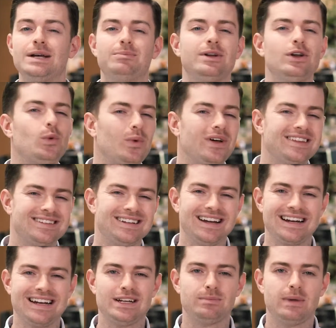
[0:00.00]
but not one that's
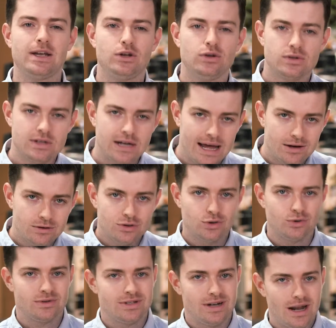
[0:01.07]
likely to make you slouch
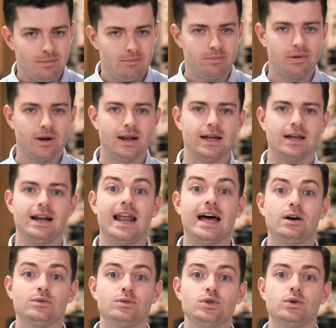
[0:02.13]
or slump like a
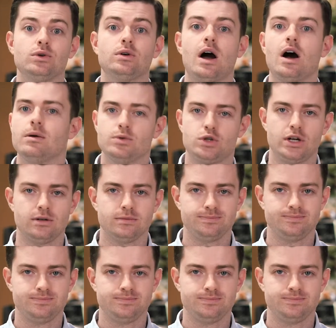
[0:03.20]
lounge or armchair.